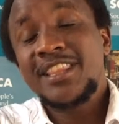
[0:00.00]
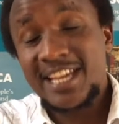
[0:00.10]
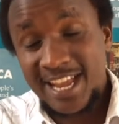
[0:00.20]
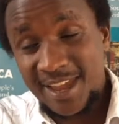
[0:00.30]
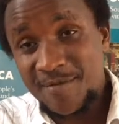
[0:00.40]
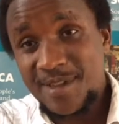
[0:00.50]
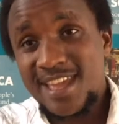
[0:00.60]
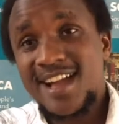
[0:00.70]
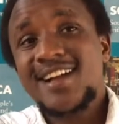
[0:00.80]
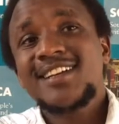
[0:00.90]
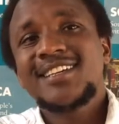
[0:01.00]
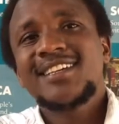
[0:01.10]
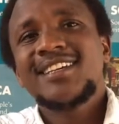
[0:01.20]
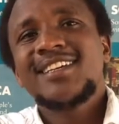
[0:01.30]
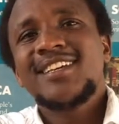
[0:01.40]
they came here,
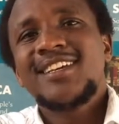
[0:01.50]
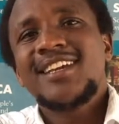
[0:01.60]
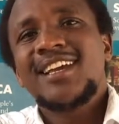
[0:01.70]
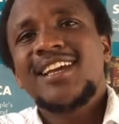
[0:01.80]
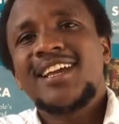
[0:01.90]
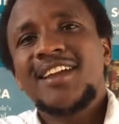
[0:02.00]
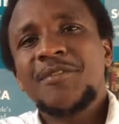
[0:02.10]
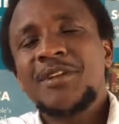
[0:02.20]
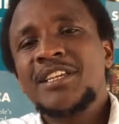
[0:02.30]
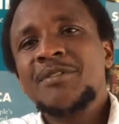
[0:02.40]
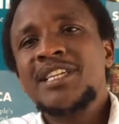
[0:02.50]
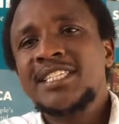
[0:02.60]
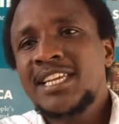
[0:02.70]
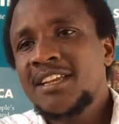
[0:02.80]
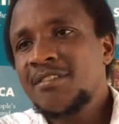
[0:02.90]
we
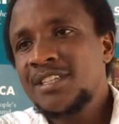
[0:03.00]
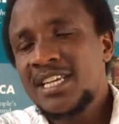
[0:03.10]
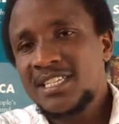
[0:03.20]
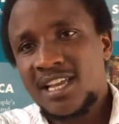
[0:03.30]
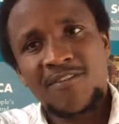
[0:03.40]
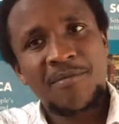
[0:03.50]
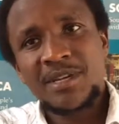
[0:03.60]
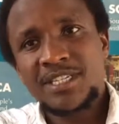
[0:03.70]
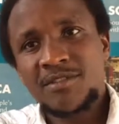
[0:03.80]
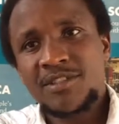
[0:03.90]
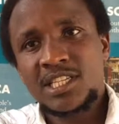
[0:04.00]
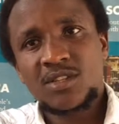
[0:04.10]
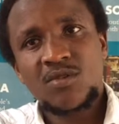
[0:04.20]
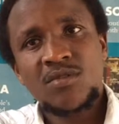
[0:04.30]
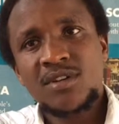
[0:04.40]
decided we just have a meeting with the
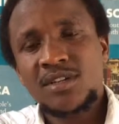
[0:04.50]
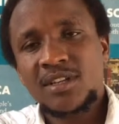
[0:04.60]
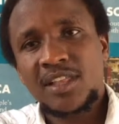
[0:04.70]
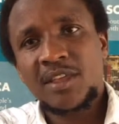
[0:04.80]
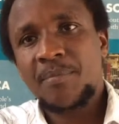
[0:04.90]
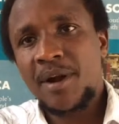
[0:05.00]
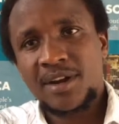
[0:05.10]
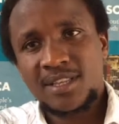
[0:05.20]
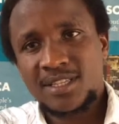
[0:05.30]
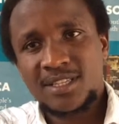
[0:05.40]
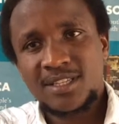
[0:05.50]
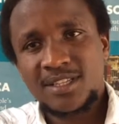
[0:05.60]
school and the parents.